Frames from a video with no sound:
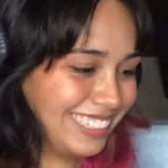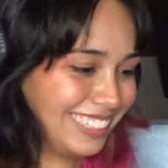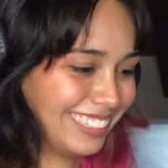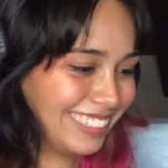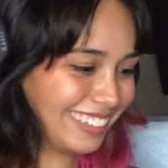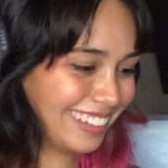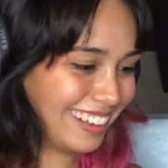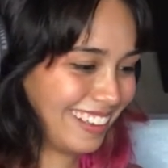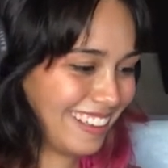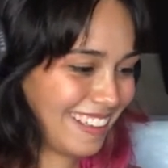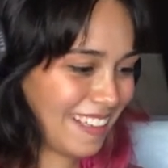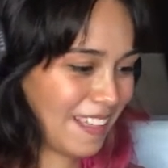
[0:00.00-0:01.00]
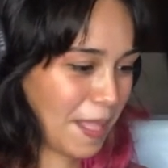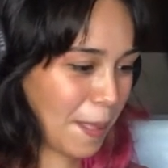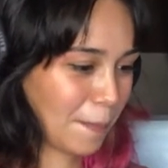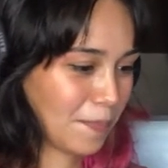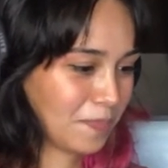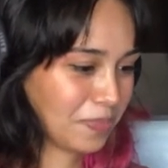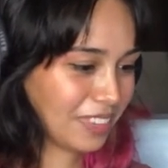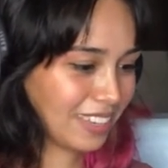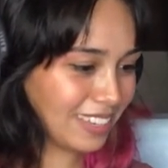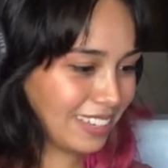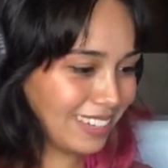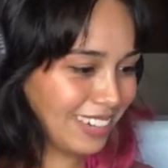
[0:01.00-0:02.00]

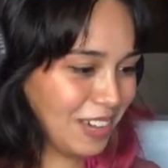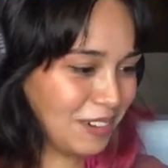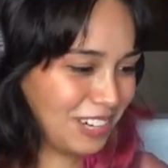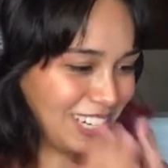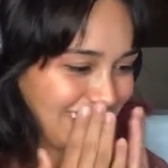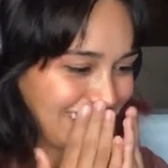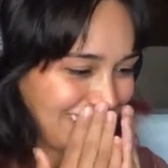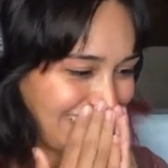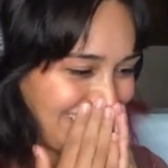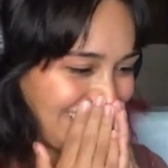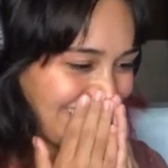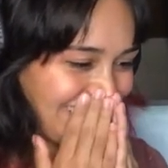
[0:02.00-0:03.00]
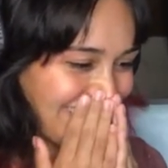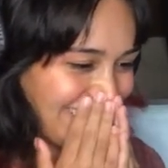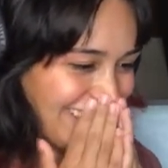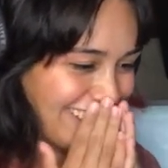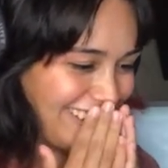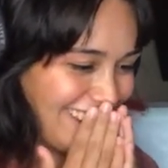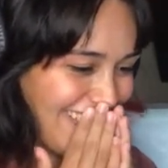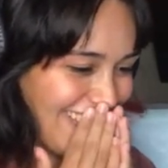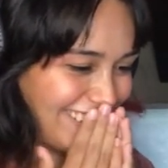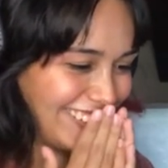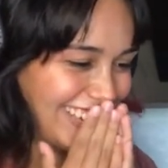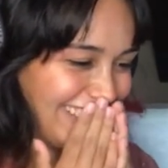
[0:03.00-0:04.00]
Oh, her skirt. Oh
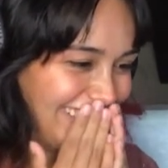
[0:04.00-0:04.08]
no.